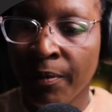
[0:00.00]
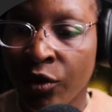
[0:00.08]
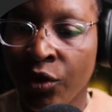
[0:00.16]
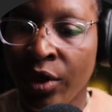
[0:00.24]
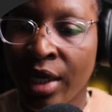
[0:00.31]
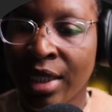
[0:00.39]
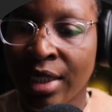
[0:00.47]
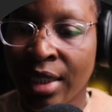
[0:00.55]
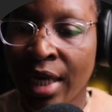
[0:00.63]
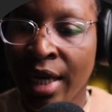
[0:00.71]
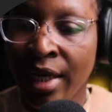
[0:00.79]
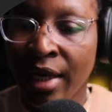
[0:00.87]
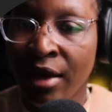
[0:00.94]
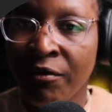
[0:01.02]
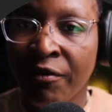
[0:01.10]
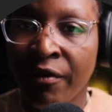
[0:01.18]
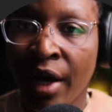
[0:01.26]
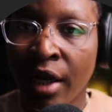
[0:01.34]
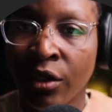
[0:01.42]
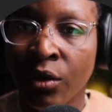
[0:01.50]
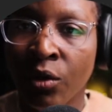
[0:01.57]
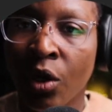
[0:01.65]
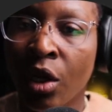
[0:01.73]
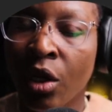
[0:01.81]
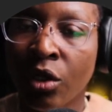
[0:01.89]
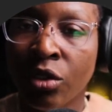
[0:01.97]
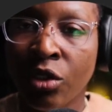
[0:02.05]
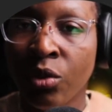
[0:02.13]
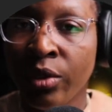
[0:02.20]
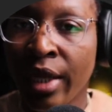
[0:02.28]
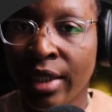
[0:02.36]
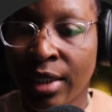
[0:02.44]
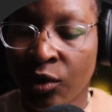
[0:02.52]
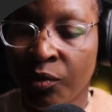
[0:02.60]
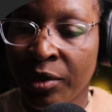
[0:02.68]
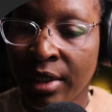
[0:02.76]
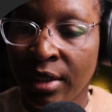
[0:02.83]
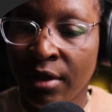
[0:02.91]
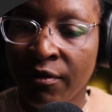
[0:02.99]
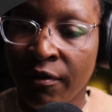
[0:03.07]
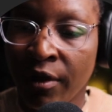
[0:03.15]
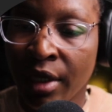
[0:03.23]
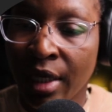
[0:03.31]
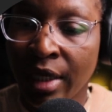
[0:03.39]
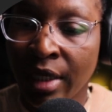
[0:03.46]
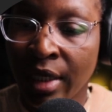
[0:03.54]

You can assign a value to that specific